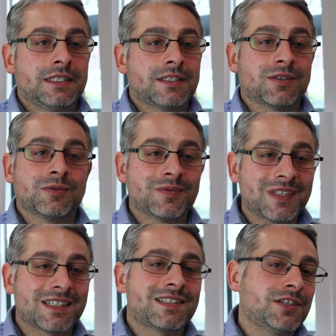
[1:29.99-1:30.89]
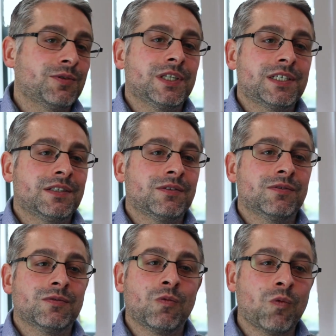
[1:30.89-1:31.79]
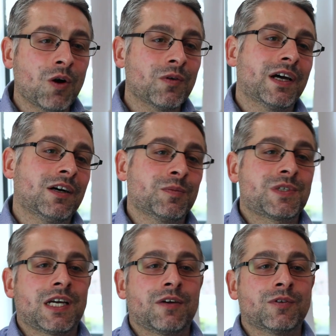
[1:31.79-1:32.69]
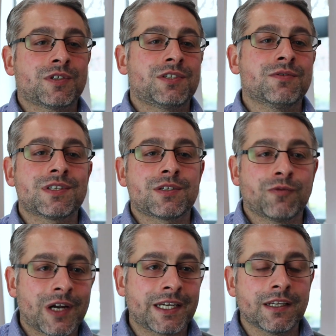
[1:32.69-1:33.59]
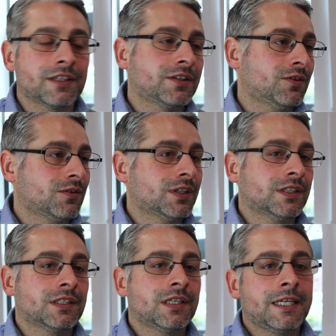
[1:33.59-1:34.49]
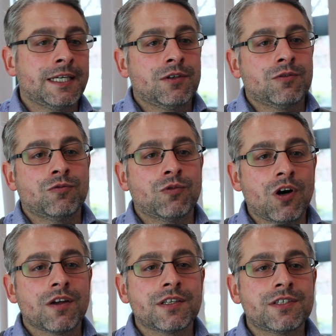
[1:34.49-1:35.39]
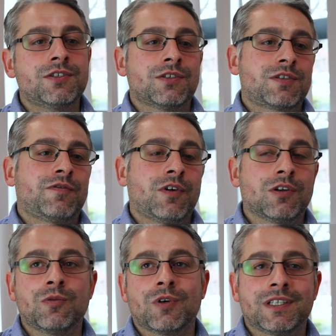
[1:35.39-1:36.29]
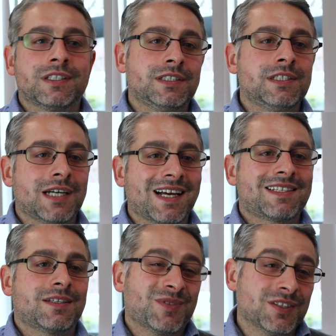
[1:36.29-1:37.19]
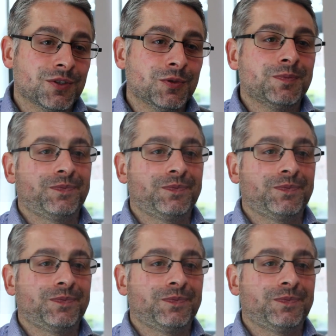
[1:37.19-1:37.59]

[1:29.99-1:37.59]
So that situation won't help scaffold students to regulate their own learning, rather just follow what their teacher asked them to do.